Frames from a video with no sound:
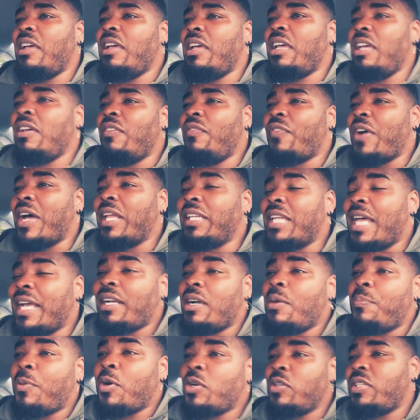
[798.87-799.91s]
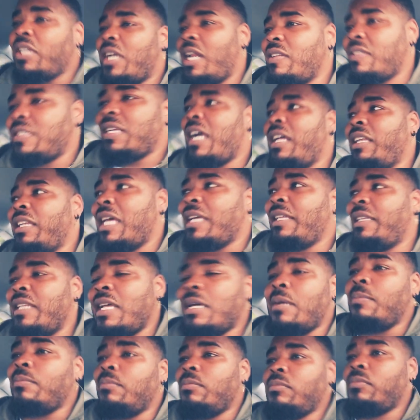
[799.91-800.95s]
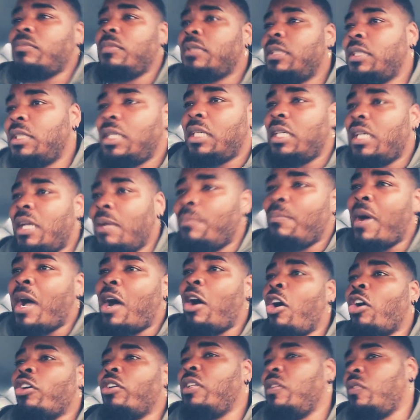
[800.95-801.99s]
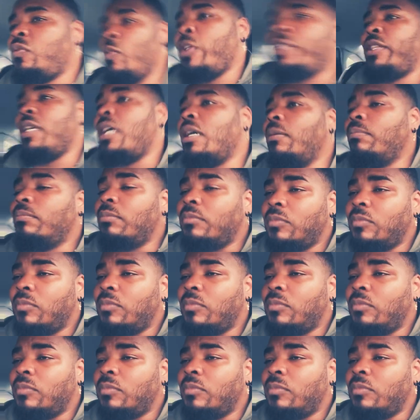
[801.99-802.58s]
if I like a person, I'll say I like them. My heart is with them,